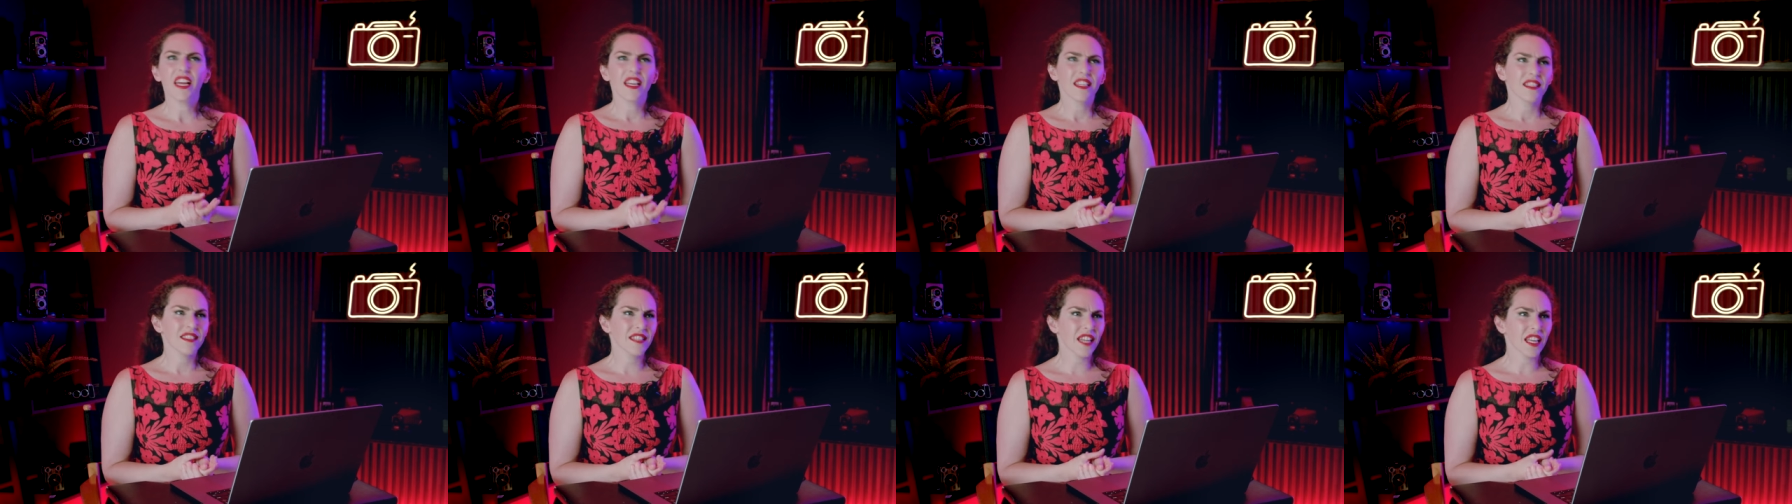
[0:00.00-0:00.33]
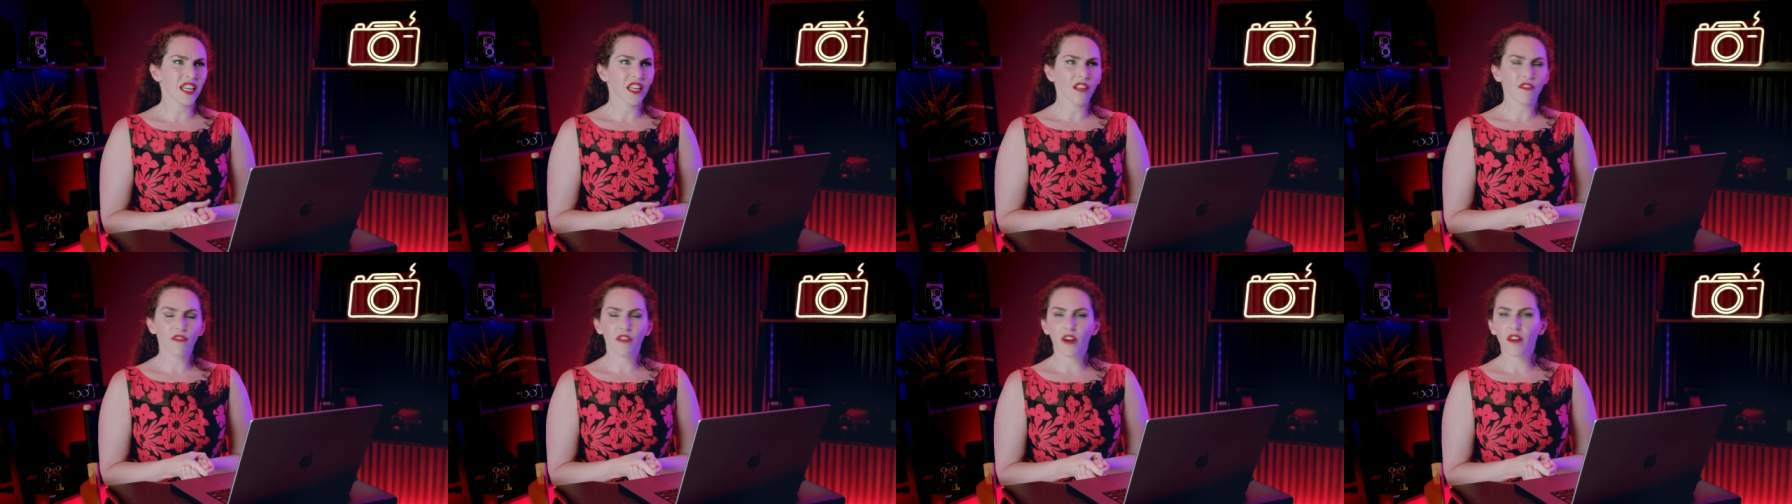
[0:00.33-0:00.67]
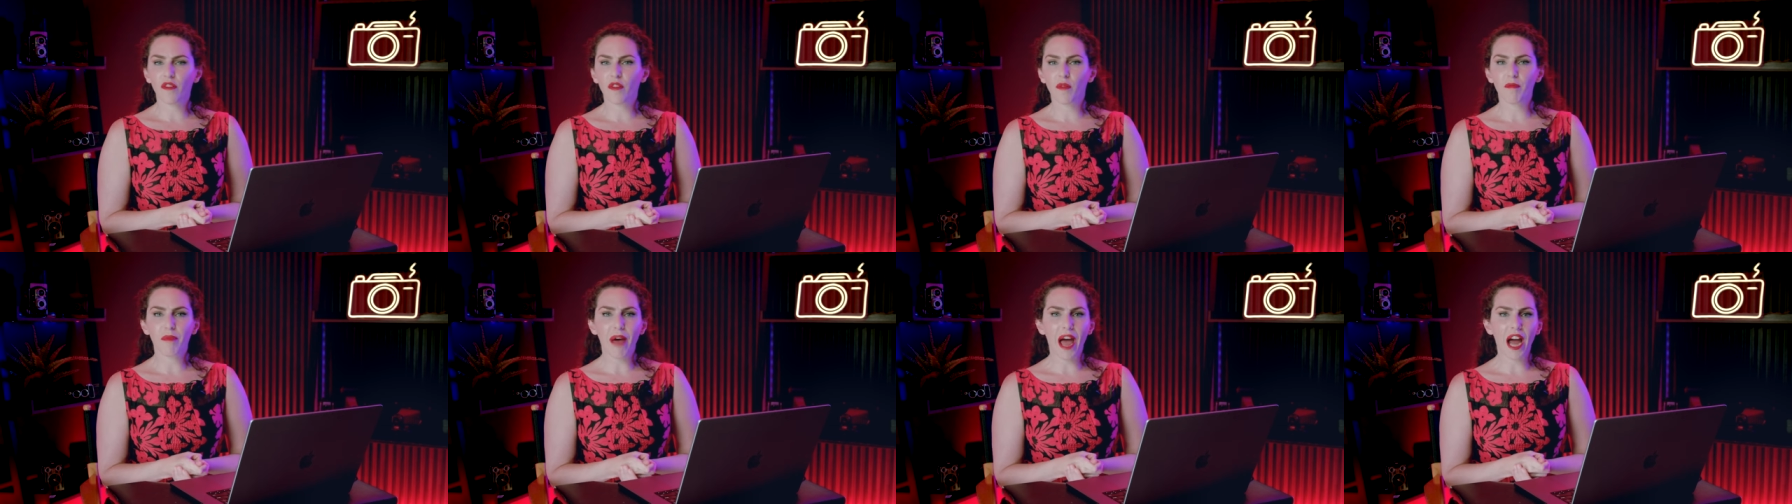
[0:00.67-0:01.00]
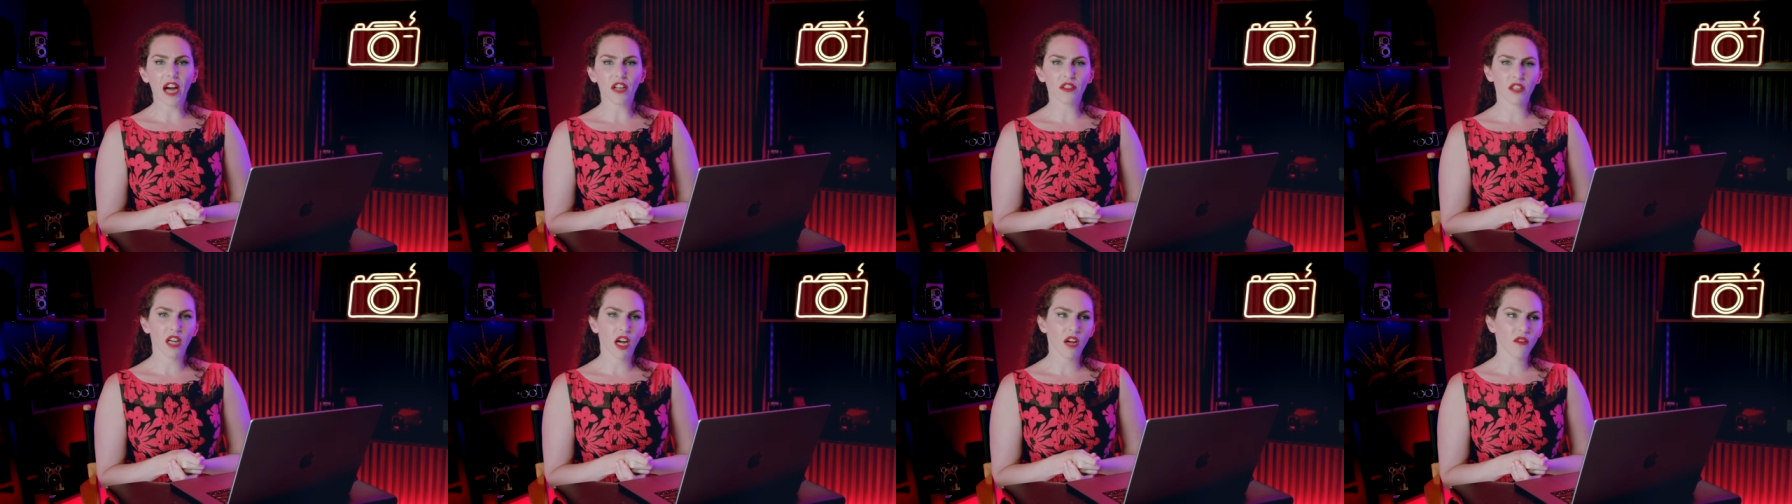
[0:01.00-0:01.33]
standing in front of a
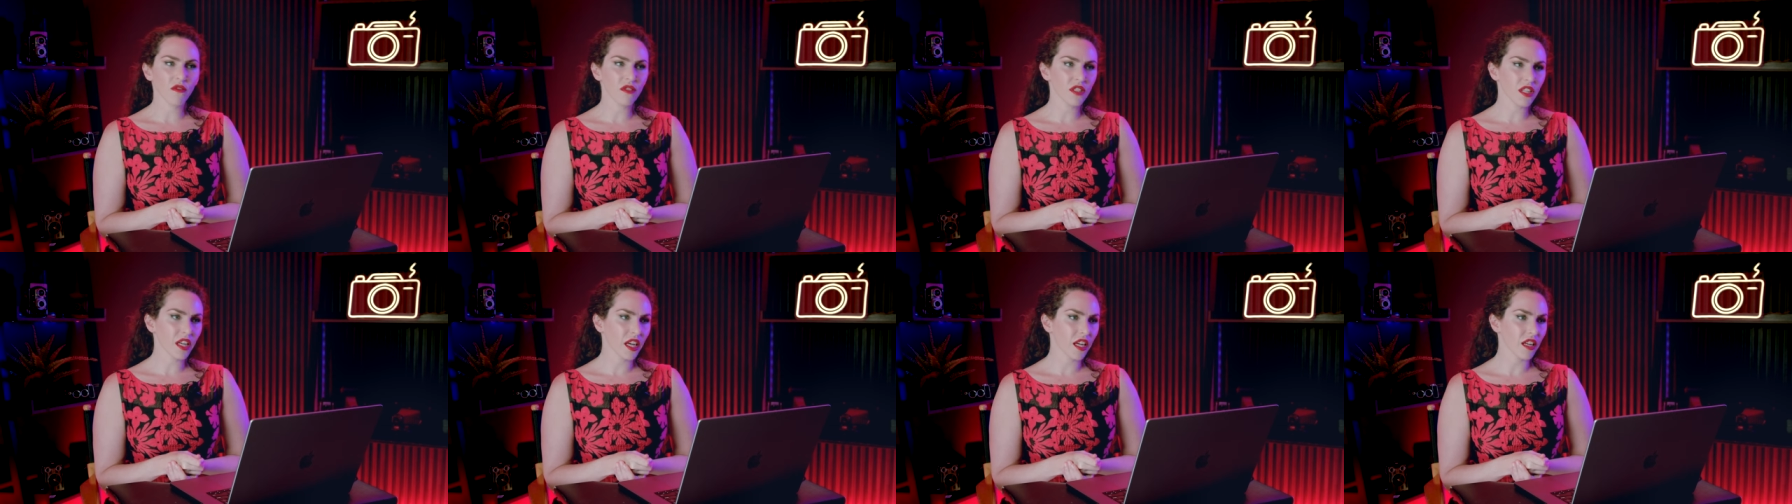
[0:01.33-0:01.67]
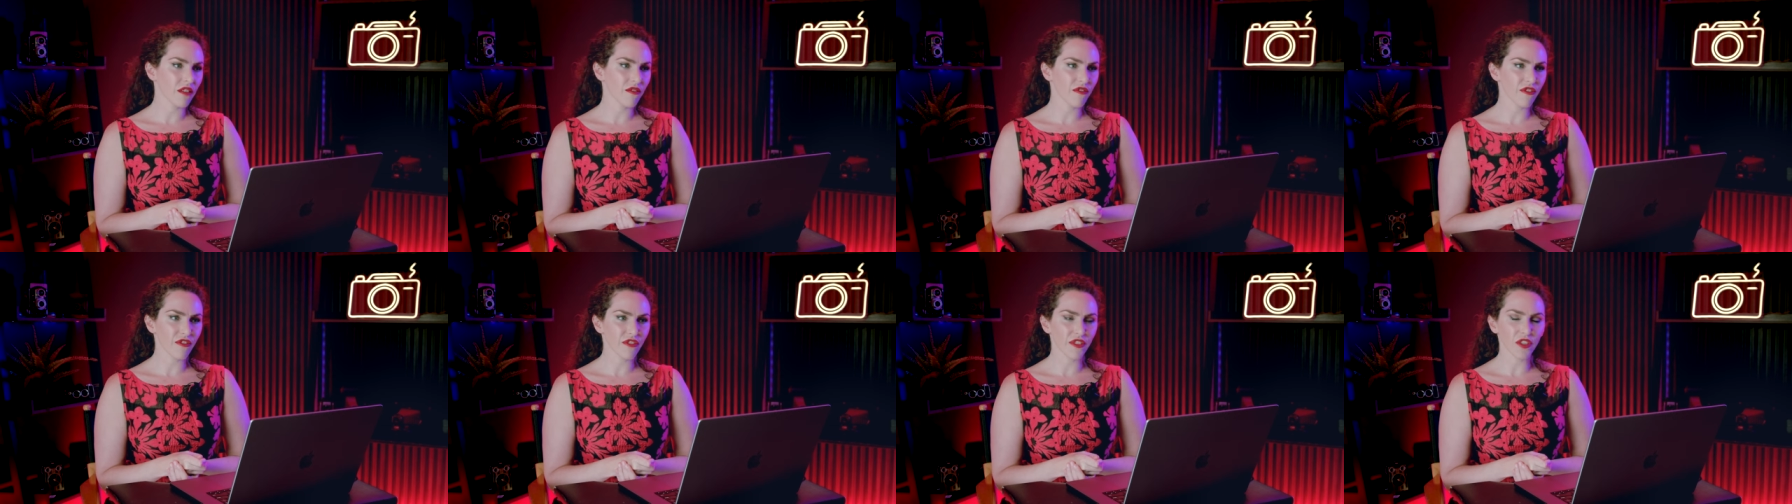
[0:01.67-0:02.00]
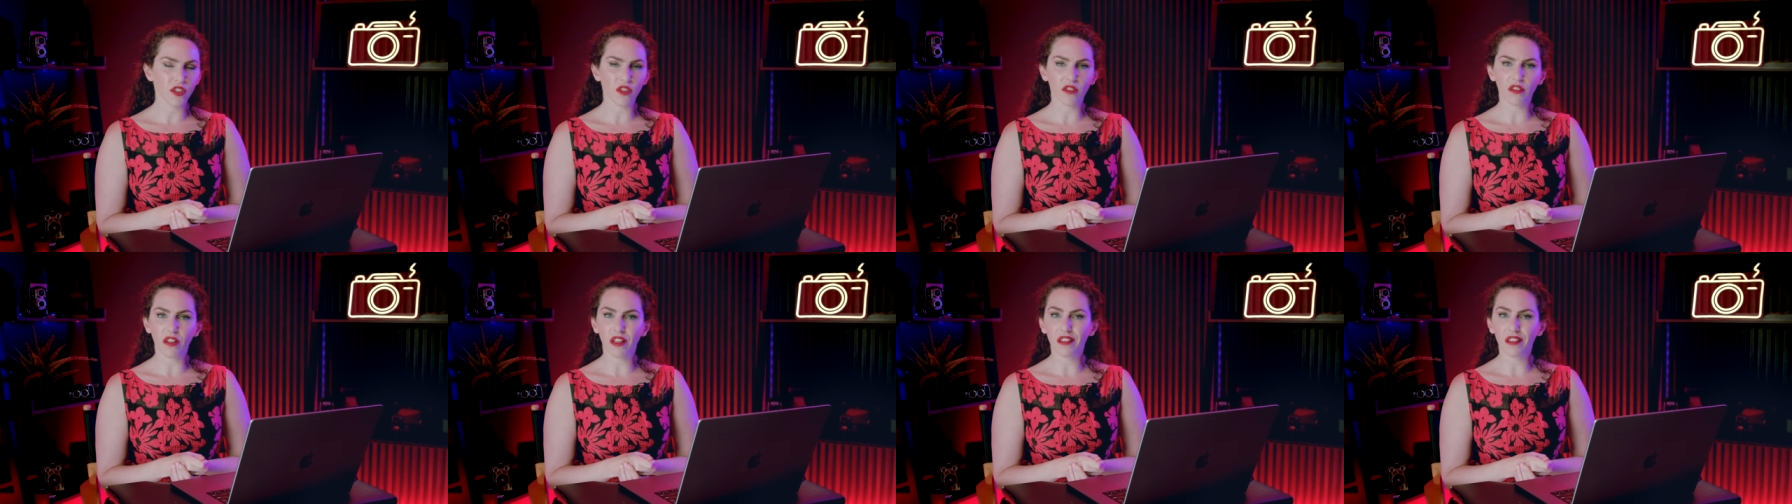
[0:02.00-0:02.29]
background can feel